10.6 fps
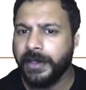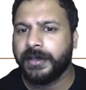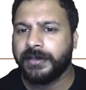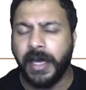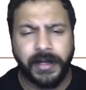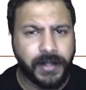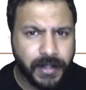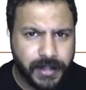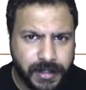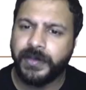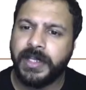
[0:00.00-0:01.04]

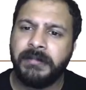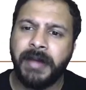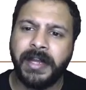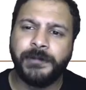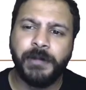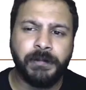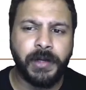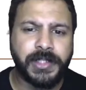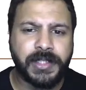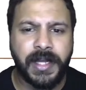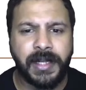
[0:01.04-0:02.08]
Directors, key management
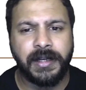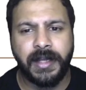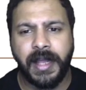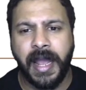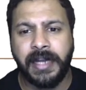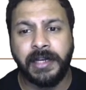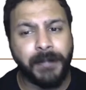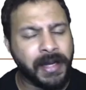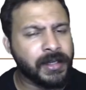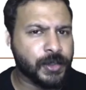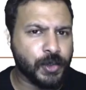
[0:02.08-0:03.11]
personnel, and
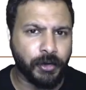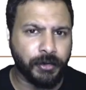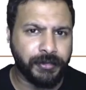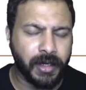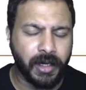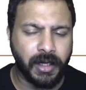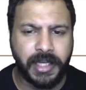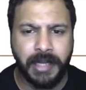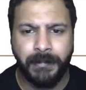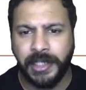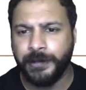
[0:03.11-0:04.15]
dependents of uh,
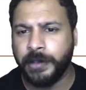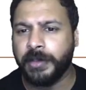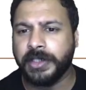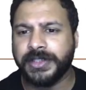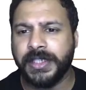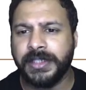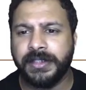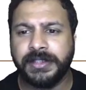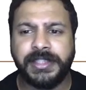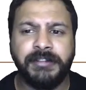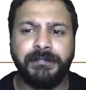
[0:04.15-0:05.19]
key management personnel
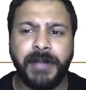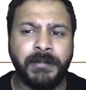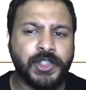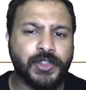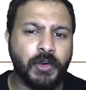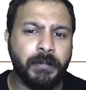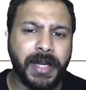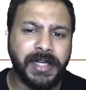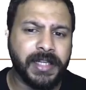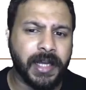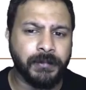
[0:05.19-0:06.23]
received payments from
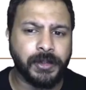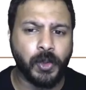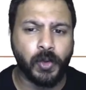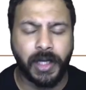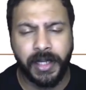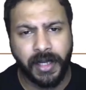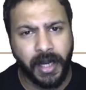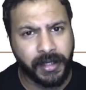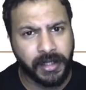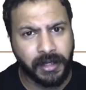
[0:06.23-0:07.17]
Paytm totaling INR